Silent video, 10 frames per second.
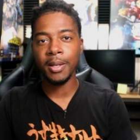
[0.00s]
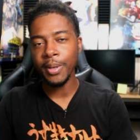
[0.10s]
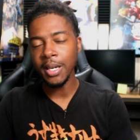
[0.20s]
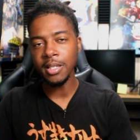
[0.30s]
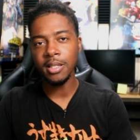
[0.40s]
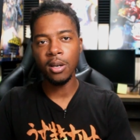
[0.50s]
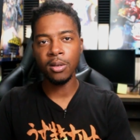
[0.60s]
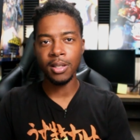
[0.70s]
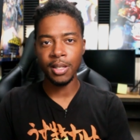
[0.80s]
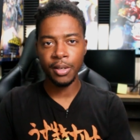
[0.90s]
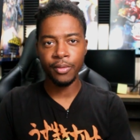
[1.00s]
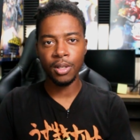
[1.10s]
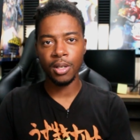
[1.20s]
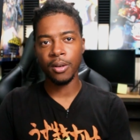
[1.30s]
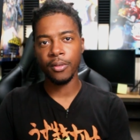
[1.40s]
Depending on the
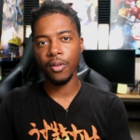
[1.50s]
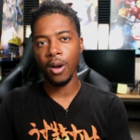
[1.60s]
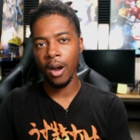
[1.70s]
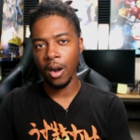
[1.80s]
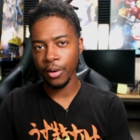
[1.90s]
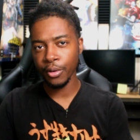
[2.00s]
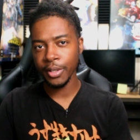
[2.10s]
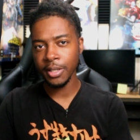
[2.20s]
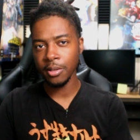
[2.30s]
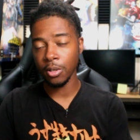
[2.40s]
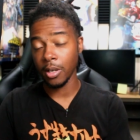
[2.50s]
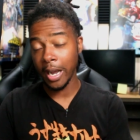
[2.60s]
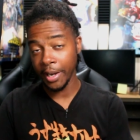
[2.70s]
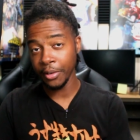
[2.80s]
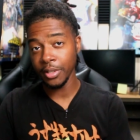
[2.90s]
level of hungry or
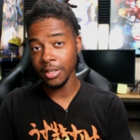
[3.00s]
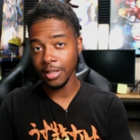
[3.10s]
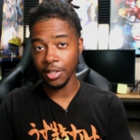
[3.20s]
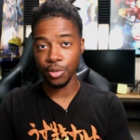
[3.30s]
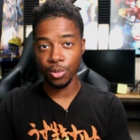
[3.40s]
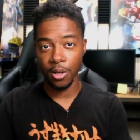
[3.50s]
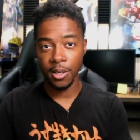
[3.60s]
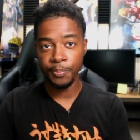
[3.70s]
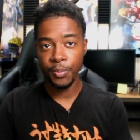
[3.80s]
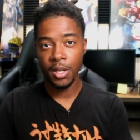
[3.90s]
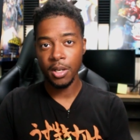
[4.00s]
hangry that you are,